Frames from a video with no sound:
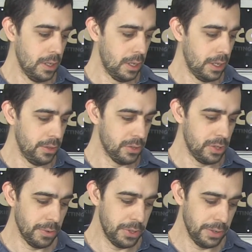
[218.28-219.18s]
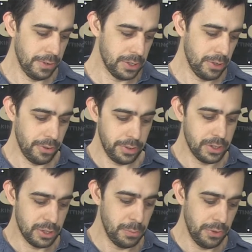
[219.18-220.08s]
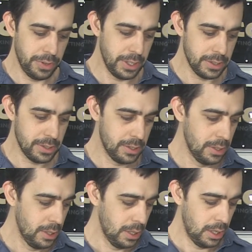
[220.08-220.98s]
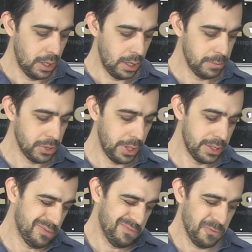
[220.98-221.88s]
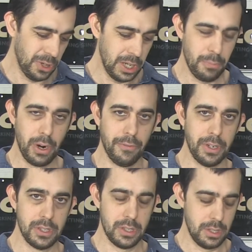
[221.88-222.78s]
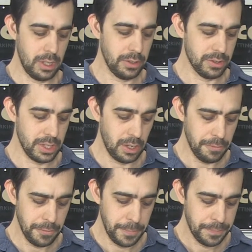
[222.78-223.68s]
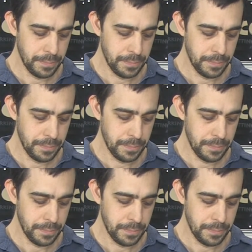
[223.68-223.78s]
Uh, there's no real difference other than the smoothness. Um, so that's really a preference on yourself.